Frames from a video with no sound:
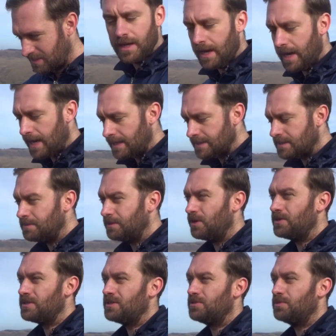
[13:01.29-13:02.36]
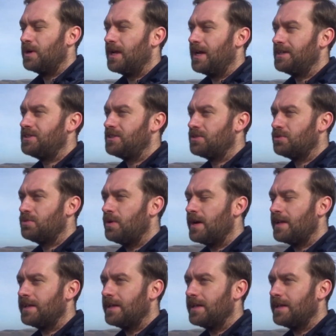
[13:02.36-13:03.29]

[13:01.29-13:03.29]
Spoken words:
And to be honest as well, I actually quite